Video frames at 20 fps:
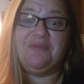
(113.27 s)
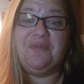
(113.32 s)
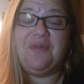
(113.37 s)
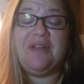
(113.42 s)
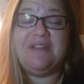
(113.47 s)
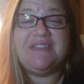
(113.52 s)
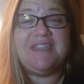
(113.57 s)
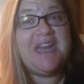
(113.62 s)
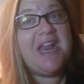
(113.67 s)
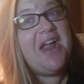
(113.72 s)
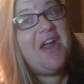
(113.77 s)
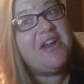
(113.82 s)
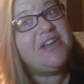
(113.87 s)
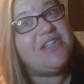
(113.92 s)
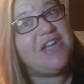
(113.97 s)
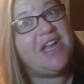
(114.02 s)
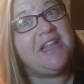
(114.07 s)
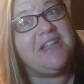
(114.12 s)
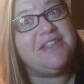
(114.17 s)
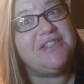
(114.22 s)
Well, today our
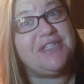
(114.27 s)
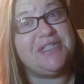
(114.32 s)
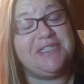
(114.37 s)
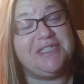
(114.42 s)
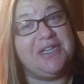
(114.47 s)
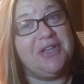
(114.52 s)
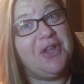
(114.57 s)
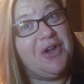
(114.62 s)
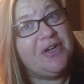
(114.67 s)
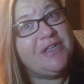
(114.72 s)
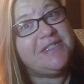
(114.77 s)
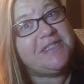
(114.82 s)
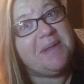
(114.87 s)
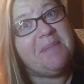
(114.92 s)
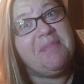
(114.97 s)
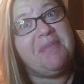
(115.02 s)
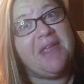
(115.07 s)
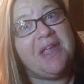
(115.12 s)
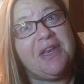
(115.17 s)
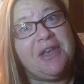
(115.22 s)
challenge is to learn
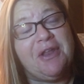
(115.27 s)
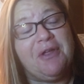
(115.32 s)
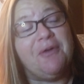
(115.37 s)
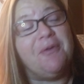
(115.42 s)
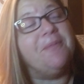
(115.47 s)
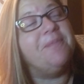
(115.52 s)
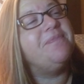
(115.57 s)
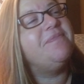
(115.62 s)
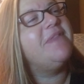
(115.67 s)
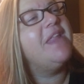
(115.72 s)
something new.